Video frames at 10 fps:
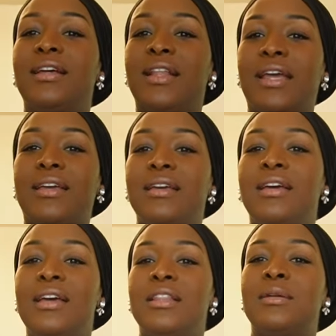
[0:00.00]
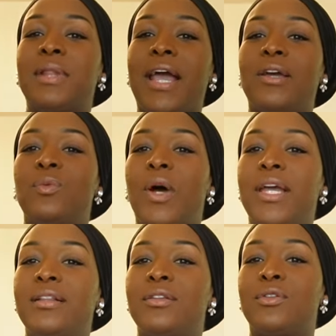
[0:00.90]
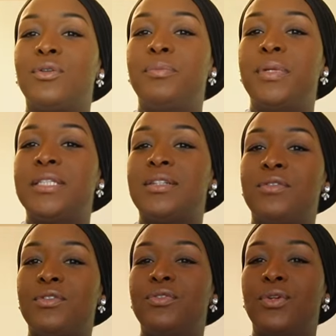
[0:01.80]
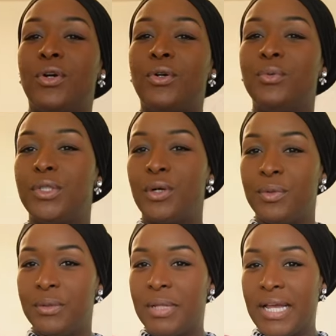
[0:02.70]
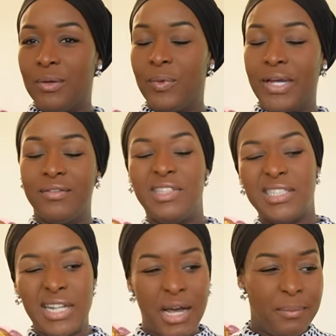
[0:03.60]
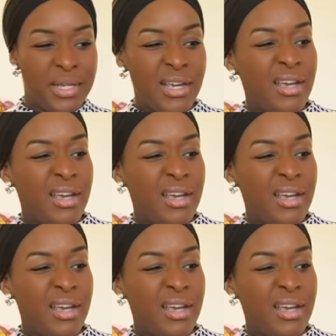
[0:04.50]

black and white little bits of the floral would go with the black and white of this top.